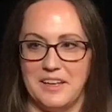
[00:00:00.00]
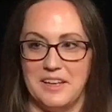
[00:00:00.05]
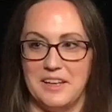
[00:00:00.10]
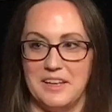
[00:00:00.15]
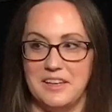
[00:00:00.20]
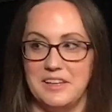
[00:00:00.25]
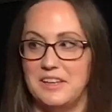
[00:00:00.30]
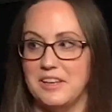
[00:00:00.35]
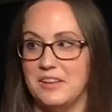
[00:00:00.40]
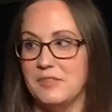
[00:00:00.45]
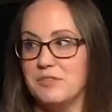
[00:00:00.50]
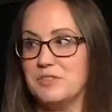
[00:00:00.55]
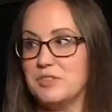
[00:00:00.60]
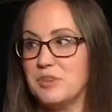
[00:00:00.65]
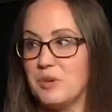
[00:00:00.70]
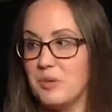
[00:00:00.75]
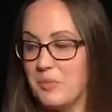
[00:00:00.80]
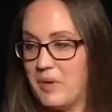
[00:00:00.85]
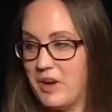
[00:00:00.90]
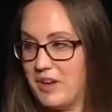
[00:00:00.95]
give
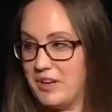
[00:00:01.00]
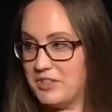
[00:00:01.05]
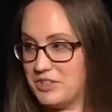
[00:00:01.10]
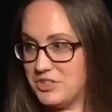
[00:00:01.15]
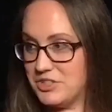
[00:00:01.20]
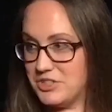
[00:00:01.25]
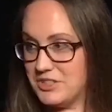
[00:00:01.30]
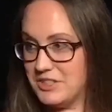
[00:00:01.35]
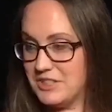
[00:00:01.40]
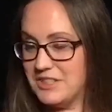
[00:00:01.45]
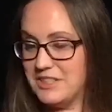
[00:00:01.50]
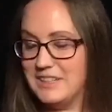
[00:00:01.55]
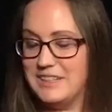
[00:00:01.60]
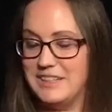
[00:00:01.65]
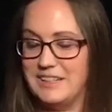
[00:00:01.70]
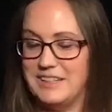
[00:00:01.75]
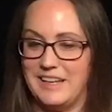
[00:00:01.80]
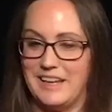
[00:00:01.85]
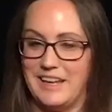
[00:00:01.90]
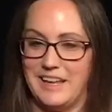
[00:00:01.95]
so much
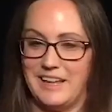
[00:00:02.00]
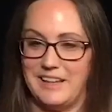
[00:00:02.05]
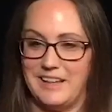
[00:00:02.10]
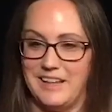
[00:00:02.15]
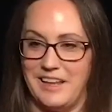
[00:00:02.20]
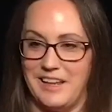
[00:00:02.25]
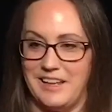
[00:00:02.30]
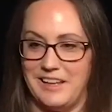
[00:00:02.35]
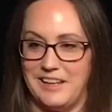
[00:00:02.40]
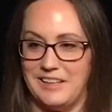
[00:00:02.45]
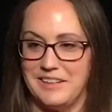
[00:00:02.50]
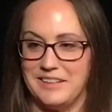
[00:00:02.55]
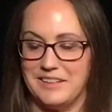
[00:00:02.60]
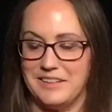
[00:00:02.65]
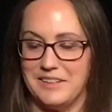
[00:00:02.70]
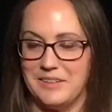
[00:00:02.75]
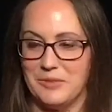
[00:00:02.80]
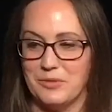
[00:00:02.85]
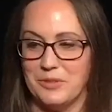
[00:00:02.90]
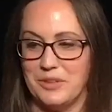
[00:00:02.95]
and then
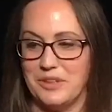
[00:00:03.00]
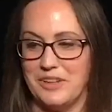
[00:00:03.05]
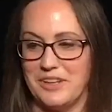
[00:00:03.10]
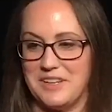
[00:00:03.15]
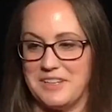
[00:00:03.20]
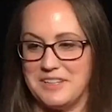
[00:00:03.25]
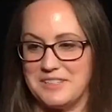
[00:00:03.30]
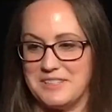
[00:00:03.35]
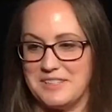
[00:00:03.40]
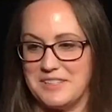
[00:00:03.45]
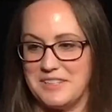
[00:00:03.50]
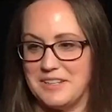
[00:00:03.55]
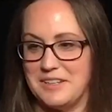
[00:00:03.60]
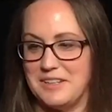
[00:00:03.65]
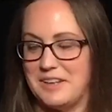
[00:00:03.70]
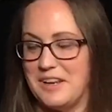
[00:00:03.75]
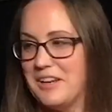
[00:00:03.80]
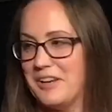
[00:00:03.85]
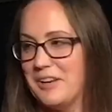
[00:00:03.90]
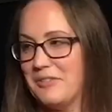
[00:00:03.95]
realize that
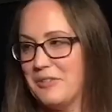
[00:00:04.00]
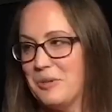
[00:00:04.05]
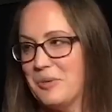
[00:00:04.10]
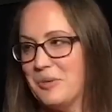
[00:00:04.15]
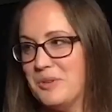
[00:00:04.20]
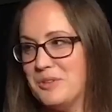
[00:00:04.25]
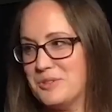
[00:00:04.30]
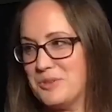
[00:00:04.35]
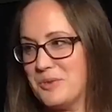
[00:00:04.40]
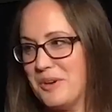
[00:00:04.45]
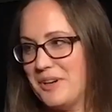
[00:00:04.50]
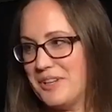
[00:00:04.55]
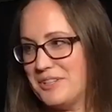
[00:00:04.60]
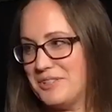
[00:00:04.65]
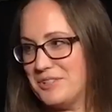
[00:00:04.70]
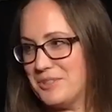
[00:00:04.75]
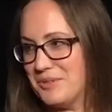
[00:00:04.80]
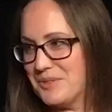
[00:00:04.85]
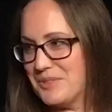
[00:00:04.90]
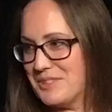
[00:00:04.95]
not everyone's ready
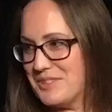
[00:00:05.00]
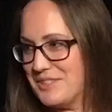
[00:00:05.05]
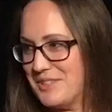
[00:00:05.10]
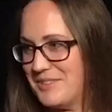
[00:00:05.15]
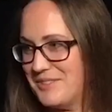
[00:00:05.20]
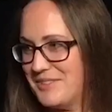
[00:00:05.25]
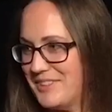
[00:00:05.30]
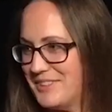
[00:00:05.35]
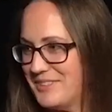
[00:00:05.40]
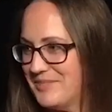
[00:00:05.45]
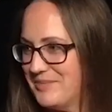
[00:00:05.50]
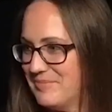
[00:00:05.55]
to receive it.